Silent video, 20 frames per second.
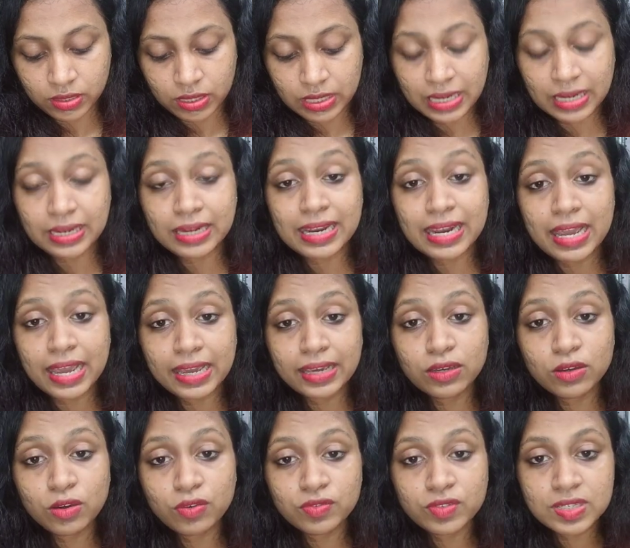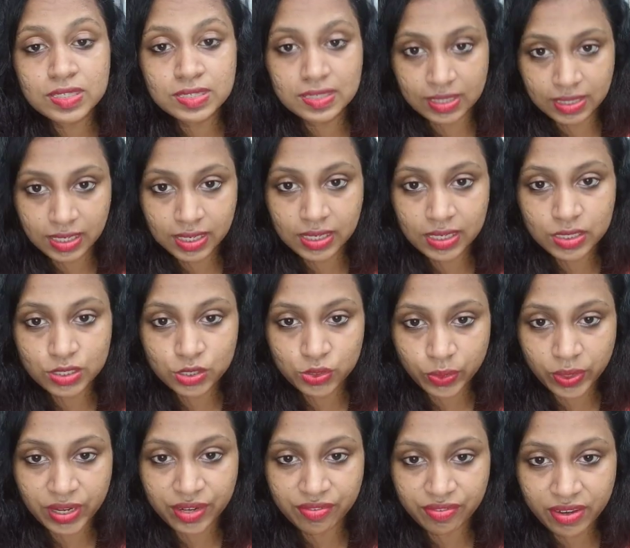The drag of this reel is
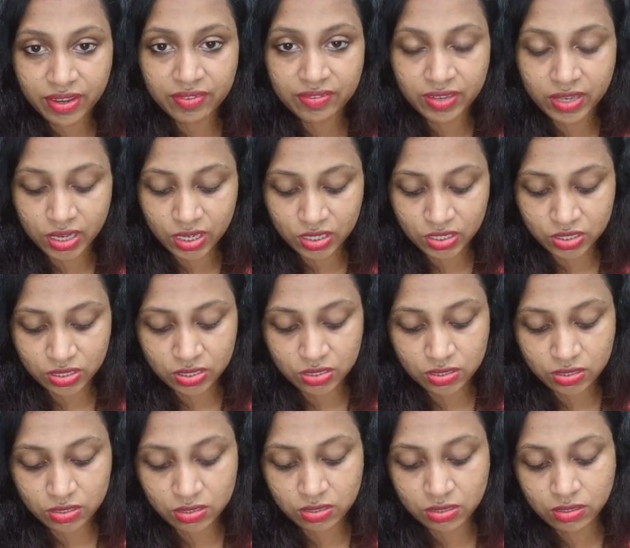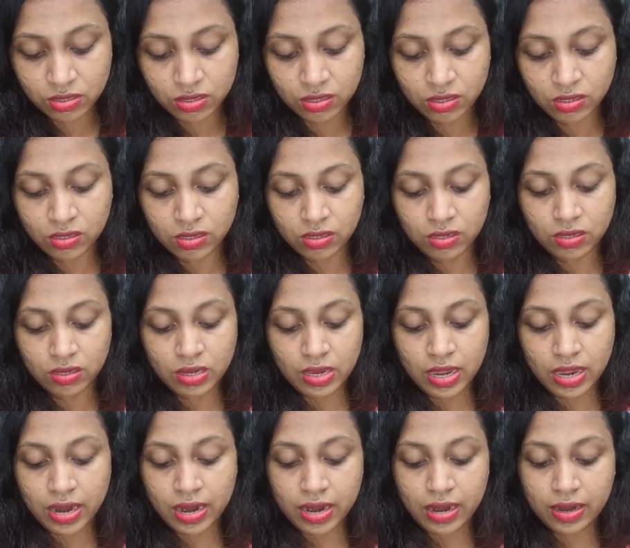twenty-five kilograms,
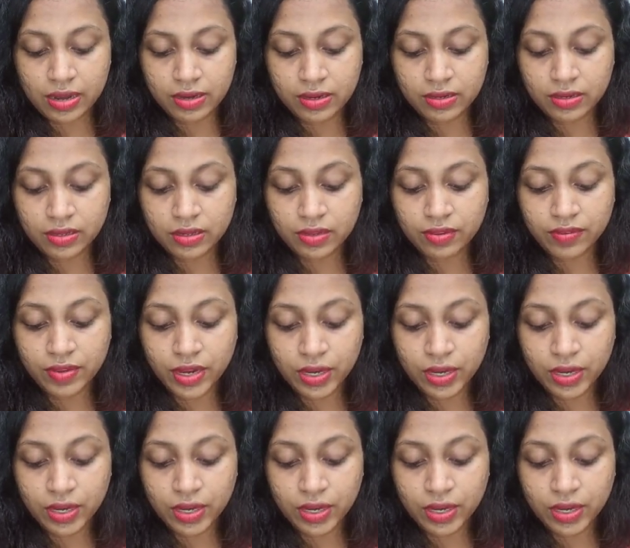and the